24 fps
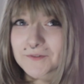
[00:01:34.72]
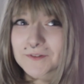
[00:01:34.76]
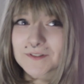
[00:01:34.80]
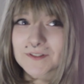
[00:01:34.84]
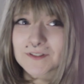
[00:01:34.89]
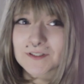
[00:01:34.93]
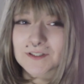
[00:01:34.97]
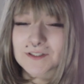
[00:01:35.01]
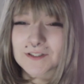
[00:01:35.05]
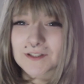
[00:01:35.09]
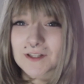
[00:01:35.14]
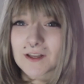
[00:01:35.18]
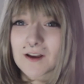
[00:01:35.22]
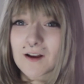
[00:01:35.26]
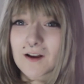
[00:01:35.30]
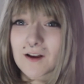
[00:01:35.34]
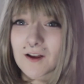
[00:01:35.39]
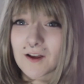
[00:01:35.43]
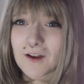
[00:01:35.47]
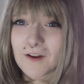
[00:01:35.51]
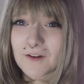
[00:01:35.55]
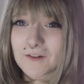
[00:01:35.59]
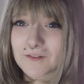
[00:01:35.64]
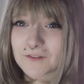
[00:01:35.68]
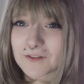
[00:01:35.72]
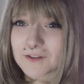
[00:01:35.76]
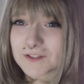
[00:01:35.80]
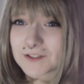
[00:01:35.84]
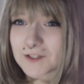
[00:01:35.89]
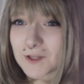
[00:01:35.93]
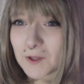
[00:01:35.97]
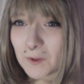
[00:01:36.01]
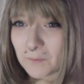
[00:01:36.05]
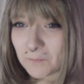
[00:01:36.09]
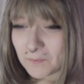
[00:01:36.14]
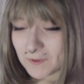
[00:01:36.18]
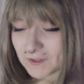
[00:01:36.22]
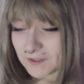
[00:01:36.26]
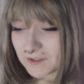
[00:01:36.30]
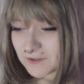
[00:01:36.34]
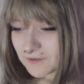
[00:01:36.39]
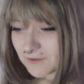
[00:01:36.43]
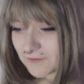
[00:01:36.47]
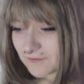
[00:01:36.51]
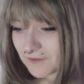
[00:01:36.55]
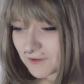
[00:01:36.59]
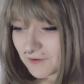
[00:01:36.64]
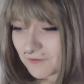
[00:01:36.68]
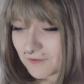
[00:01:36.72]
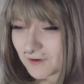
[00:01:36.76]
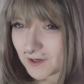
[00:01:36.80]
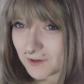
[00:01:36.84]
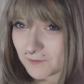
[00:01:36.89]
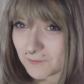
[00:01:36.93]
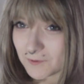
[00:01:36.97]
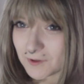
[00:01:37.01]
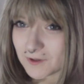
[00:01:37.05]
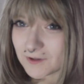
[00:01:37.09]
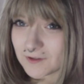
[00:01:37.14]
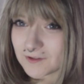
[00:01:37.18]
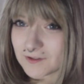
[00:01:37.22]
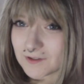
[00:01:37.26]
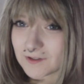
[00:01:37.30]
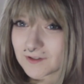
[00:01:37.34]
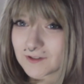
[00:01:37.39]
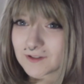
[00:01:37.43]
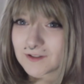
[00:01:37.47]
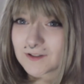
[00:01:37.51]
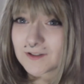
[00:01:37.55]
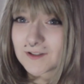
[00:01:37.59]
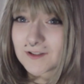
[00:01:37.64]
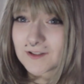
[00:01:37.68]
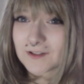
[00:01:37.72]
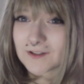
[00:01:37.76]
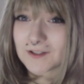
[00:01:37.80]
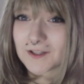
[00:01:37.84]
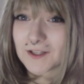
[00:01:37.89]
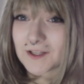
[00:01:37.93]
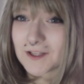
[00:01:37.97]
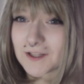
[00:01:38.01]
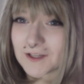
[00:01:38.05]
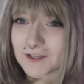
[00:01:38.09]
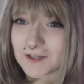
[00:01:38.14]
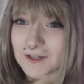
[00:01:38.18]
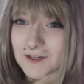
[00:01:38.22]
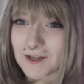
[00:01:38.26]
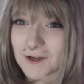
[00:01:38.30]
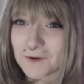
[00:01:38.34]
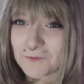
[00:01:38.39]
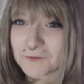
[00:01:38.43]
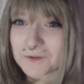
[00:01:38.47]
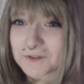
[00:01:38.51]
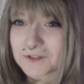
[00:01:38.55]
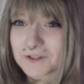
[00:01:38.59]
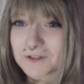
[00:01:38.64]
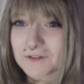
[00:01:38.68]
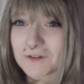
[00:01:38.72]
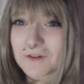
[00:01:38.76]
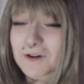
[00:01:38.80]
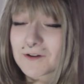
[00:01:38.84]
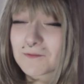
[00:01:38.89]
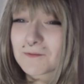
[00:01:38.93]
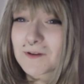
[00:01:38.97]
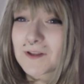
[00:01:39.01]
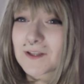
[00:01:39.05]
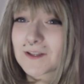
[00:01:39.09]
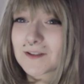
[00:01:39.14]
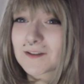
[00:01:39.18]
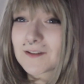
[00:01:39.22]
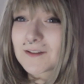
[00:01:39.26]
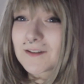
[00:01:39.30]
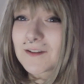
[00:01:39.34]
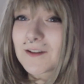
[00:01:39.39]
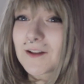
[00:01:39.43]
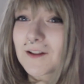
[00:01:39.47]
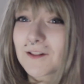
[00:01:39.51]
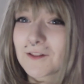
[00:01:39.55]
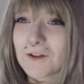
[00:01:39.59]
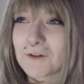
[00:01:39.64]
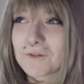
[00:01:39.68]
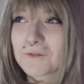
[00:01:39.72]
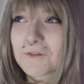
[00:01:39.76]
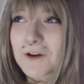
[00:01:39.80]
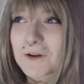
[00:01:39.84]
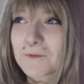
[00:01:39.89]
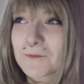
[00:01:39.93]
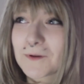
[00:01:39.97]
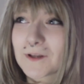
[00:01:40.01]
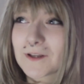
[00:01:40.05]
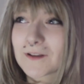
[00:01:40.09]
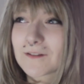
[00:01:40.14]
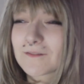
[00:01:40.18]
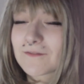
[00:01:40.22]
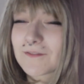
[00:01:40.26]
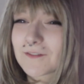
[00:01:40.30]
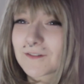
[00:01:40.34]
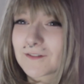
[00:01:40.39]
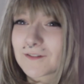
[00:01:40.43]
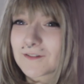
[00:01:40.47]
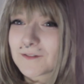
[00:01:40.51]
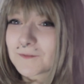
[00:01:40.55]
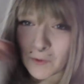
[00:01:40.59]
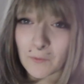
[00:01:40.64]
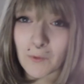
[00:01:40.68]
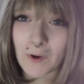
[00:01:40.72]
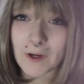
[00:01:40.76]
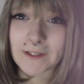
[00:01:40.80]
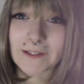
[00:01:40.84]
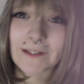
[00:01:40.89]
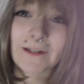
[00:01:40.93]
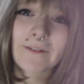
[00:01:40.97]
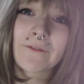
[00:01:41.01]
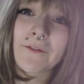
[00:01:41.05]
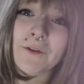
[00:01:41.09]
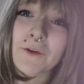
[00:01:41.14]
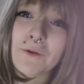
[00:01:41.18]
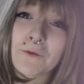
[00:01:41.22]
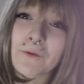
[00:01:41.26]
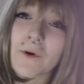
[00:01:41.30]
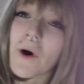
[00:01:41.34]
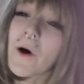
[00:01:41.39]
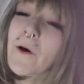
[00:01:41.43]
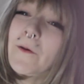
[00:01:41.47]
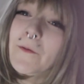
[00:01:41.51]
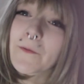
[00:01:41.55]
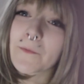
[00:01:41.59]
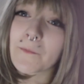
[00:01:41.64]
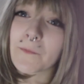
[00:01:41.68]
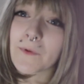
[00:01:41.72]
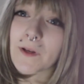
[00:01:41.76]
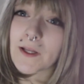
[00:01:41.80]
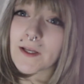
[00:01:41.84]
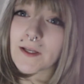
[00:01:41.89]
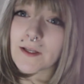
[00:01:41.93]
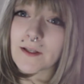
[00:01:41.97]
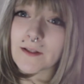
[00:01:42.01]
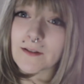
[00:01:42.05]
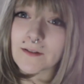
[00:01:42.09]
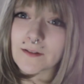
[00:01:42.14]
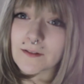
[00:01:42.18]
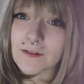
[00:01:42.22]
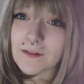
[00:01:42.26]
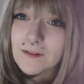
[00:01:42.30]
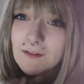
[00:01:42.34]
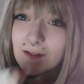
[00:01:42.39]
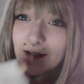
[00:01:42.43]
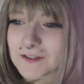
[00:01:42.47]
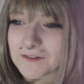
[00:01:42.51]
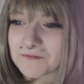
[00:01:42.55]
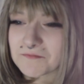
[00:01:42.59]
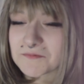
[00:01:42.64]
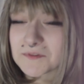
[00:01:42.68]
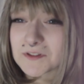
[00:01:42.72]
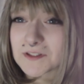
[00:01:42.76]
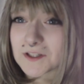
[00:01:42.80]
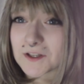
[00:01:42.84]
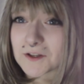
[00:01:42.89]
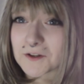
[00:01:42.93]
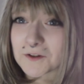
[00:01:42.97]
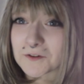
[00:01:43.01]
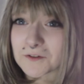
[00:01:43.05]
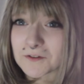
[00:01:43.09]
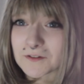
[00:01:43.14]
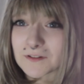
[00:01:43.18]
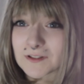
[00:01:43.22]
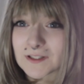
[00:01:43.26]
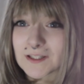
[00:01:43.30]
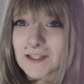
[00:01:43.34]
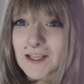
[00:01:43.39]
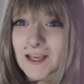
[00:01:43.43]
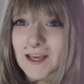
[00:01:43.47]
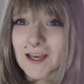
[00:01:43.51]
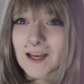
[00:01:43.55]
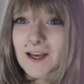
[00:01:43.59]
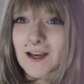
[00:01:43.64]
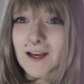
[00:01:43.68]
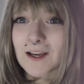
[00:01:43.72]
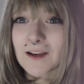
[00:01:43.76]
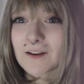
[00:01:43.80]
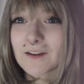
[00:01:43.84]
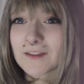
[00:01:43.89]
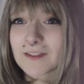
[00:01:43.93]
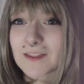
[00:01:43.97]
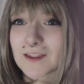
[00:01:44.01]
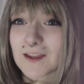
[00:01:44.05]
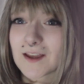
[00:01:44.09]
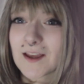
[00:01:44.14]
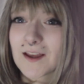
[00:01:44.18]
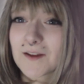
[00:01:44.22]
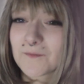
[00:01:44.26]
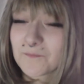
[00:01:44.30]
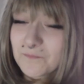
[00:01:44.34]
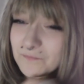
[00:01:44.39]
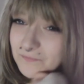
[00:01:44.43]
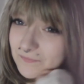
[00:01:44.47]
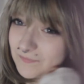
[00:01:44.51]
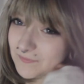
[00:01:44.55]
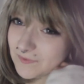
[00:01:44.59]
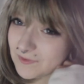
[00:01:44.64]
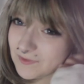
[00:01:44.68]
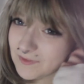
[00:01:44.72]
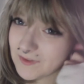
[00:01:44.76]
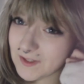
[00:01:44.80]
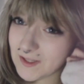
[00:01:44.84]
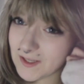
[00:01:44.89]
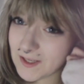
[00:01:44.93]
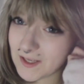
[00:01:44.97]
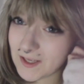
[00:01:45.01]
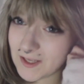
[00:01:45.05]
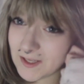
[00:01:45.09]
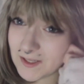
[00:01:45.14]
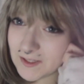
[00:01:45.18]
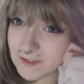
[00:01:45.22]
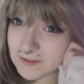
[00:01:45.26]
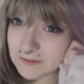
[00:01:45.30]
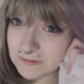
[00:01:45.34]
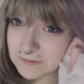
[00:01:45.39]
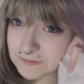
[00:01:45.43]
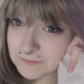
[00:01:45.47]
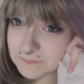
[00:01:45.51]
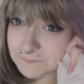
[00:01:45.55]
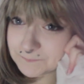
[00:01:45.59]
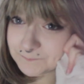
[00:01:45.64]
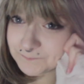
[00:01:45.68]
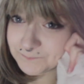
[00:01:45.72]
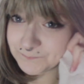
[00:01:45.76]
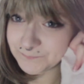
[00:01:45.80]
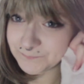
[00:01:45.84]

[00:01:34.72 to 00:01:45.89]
was just thought, oh, there's not a picture of the grey one. And I wanted a grey wig, a long grey wig for quite a few cosplays. So yeah, I got that. And